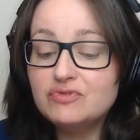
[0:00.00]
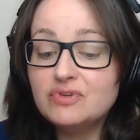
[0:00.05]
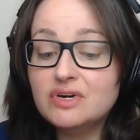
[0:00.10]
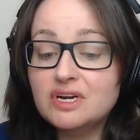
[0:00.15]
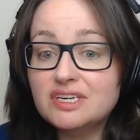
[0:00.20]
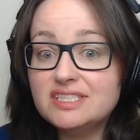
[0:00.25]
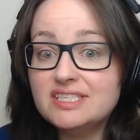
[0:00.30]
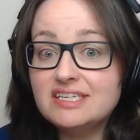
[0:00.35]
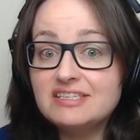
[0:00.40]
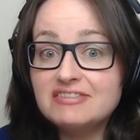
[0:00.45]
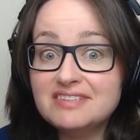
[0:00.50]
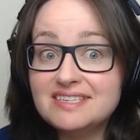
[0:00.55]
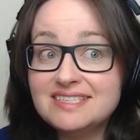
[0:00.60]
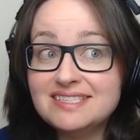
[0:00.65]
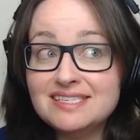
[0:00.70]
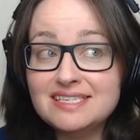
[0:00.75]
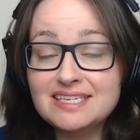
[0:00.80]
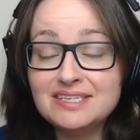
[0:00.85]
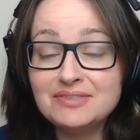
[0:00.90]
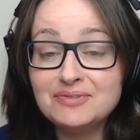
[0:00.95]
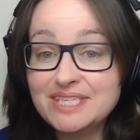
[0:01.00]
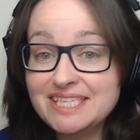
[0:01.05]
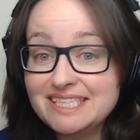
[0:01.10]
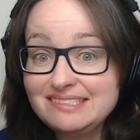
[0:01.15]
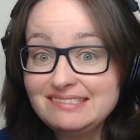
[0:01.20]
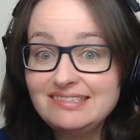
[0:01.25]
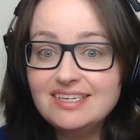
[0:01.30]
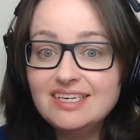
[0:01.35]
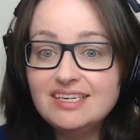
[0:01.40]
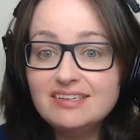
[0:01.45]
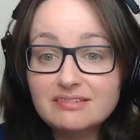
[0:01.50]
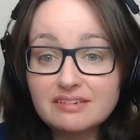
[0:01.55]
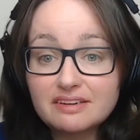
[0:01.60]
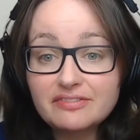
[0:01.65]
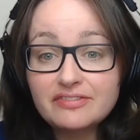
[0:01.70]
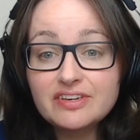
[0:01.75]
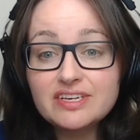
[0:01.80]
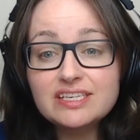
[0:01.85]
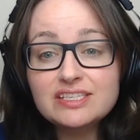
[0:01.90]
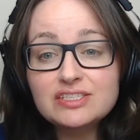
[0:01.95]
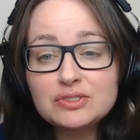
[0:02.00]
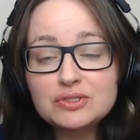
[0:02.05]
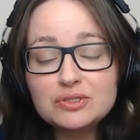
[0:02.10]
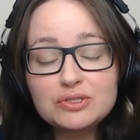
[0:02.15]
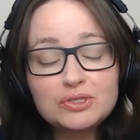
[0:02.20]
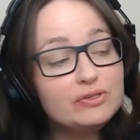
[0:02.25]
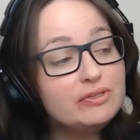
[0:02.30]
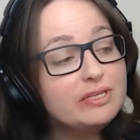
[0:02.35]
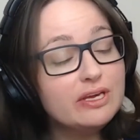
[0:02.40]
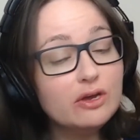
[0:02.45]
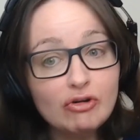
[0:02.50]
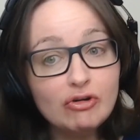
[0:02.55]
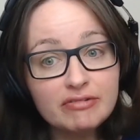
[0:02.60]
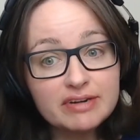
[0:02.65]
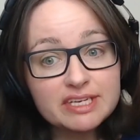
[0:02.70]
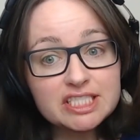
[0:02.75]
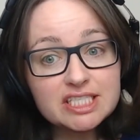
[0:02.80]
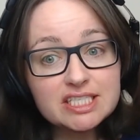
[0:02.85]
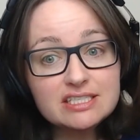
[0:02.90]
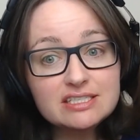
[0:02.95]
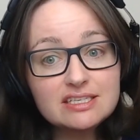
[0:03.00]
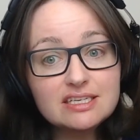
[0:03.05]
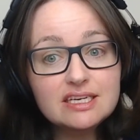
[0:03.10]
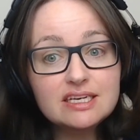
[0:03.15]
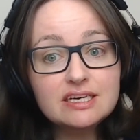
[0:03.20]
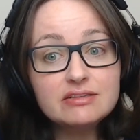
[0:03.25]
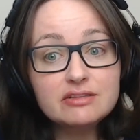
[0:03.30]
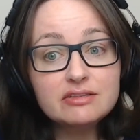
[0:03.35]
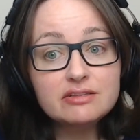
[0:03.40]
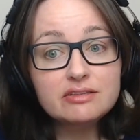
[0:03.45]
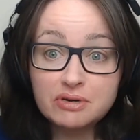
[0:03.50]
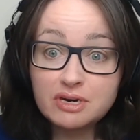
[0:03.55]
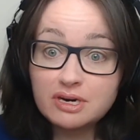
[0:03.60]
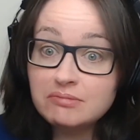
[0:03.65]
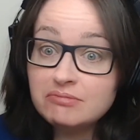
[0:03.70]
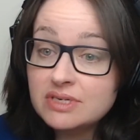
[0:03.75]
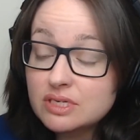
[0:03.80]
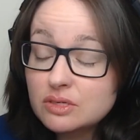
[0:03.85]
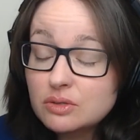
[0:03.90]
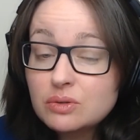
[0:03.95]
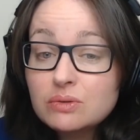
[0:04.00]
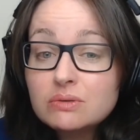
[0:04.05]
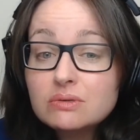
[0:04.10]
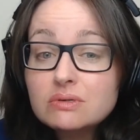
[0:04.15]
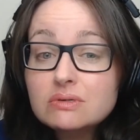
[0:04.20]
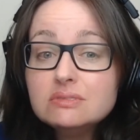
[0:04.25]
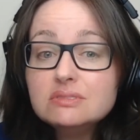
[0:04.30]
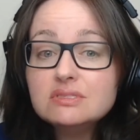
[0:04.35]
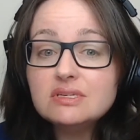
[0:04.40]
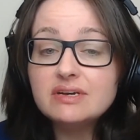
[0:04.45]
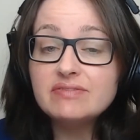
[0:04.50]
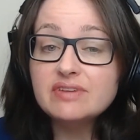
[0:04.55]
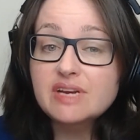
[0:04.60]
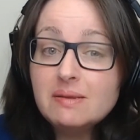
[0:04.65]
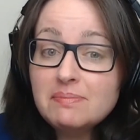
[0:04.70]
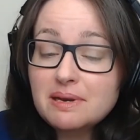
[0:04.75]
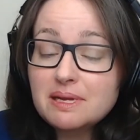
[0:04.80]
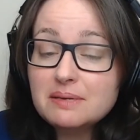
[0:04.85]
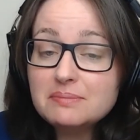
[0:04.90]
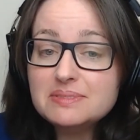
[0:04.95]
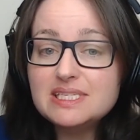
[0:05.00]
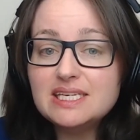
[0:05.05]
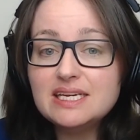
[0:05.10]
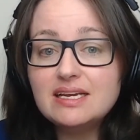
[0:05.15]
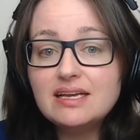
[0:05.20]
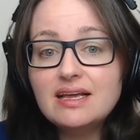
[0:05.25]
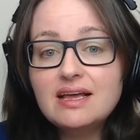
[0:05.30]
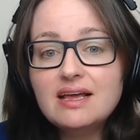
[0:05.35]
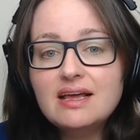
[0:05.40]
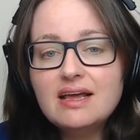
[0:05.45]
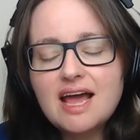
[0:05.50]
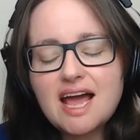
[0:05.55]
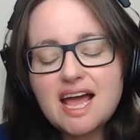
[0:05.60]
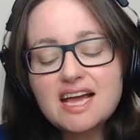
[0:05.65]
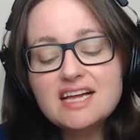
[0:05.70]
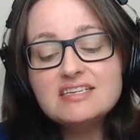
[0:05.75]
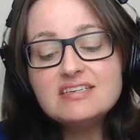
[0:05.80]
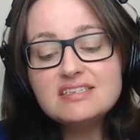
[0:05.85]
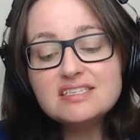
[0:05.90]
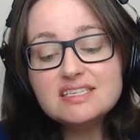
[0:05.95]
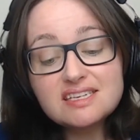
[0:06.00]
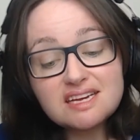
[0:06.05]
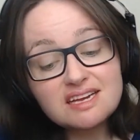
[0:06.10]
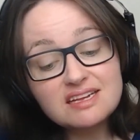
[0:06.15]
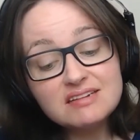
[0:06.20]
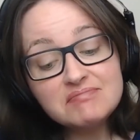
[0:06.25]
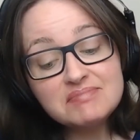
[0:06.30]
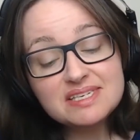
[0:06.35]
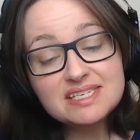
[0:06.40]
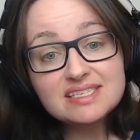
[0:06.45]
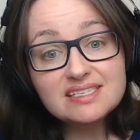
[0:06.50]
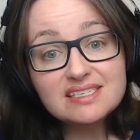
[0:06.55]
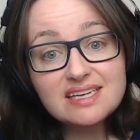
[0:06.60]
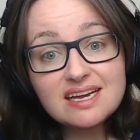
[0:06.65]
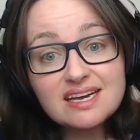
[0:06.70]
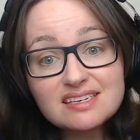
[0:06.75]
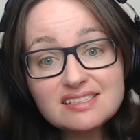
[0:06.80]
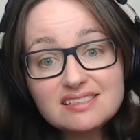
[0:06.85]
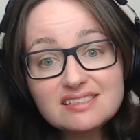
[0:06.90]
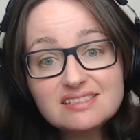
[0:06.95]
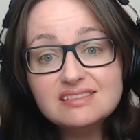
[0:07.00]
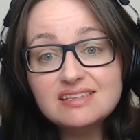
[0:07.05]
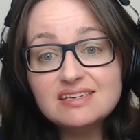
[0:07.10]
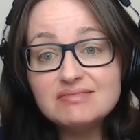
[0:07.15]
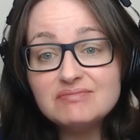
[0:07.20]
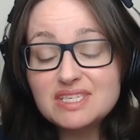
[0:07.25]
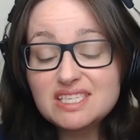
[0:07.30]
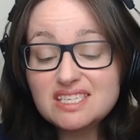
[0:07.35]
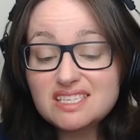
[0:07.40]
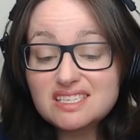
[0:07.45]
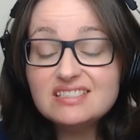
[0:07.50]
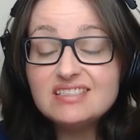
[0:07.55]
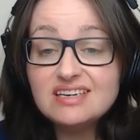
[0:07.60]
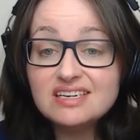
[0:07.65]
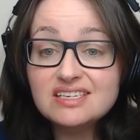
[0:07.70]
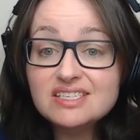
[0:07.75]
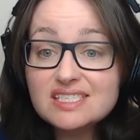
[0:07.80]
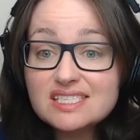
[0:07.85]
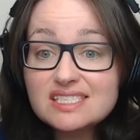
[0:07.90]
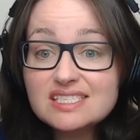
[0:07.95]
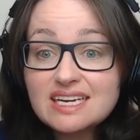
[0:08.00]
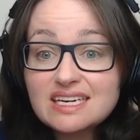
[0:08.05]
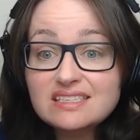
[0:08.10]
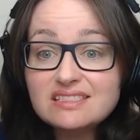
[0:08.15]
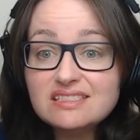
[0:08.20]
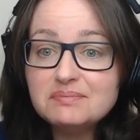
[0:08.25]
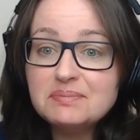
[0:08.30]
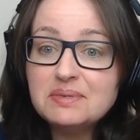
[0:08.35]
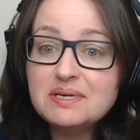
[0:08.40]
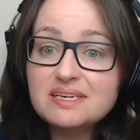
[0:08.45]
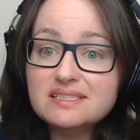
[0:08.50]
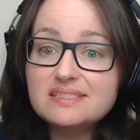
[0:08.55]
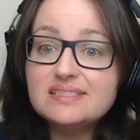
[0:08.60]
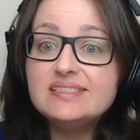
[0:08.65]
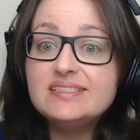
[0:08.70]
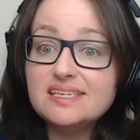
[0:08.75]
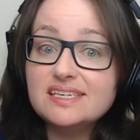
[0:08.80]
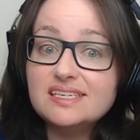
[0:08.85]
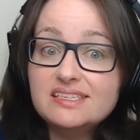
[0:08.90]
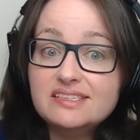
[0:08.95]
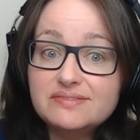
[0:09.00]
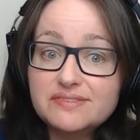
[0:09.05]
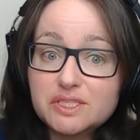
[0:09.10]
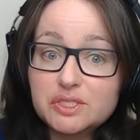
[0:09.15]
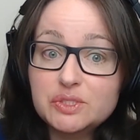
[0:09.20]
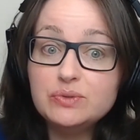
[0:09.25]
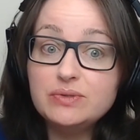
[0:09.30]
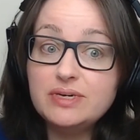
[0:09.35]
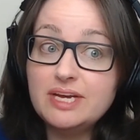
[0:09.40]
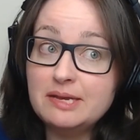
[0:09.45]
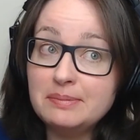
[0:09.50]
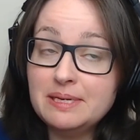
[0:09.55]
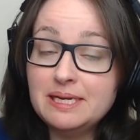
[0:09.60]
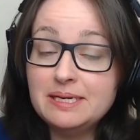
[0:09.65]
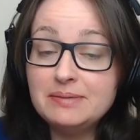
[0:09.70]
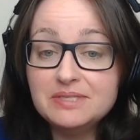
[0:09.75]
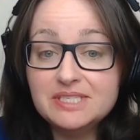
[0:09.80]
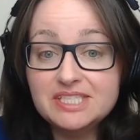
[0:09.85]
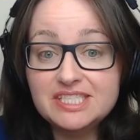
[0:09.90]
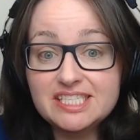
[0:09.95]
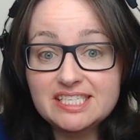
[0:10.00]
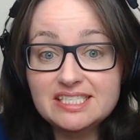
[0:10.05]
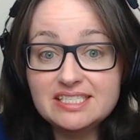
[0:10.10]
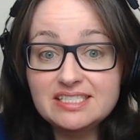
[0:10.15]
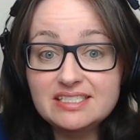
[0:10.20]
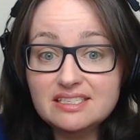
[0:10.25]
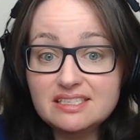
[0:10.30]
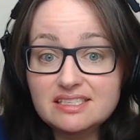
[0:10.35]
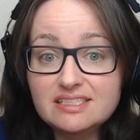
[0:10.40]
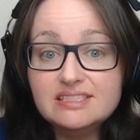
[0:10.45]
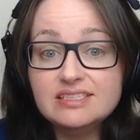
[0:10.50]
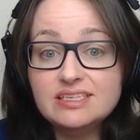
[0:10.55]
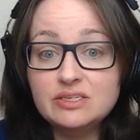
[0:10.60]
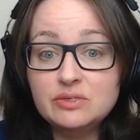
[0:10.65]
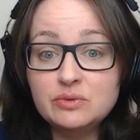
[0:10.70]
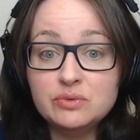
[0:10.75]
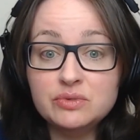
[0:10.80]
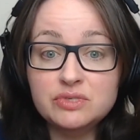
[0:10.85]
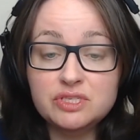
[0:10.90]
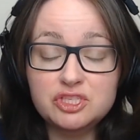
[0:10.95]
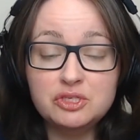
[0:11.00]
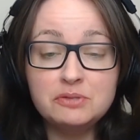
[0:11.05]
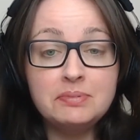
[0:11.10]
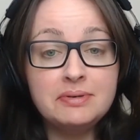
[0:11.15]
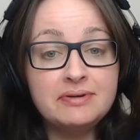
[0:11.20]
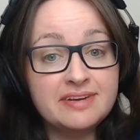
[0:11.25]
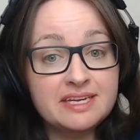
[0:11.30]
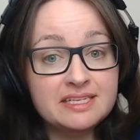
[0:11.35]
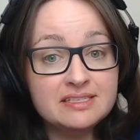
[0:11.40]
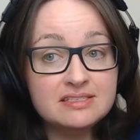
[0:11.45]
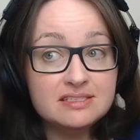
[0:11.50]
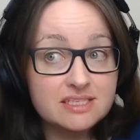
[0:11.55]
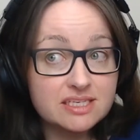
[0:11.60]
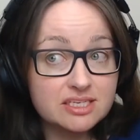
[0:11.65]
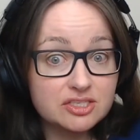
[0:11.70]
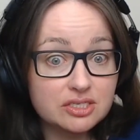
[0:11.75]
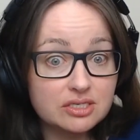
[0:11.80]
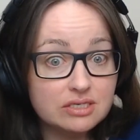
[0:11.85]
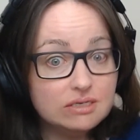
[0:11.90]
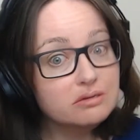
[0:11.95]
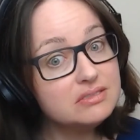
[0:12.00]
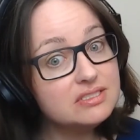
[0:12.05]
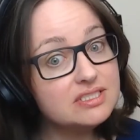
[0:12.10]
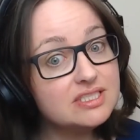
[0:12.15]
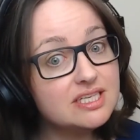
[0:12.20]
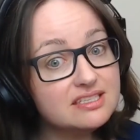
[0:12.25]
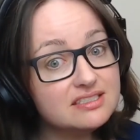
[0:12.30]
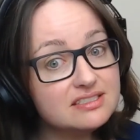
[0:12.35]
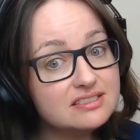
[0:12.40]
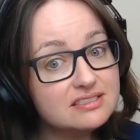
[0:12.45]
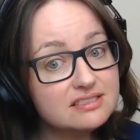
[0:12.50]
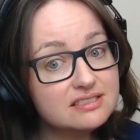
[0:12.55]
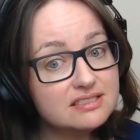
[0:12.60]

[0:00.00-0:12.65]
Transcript: rather grand sounding, refers to the origin, the primary cause of an epilepsy. And it can be said that we need to understand a person's individual epileptogenesis in order to prevent seizure onset.